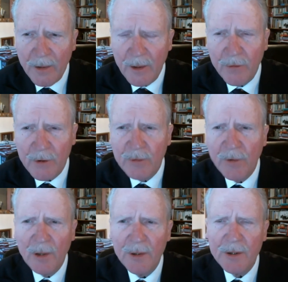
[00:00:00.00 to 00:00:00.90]
that first of
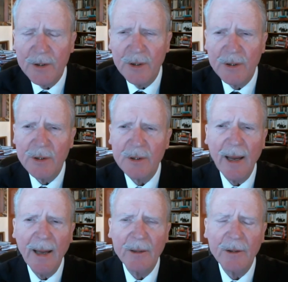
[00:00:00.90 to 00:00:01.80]
all, this
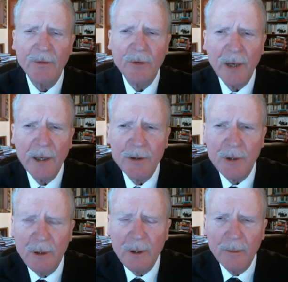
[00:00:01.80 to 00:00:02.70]
act of
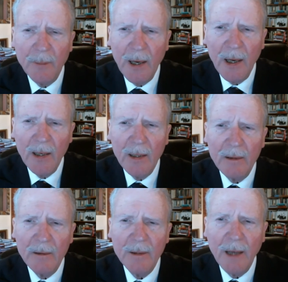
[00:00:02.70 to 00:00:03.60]
creation by
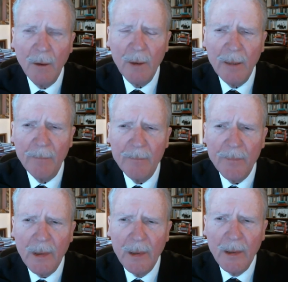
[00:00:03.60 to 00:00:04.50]
Yahweh
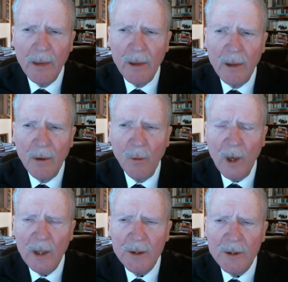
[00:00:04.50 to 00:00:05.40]

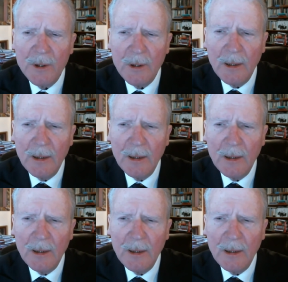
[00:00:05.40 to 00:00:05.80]
was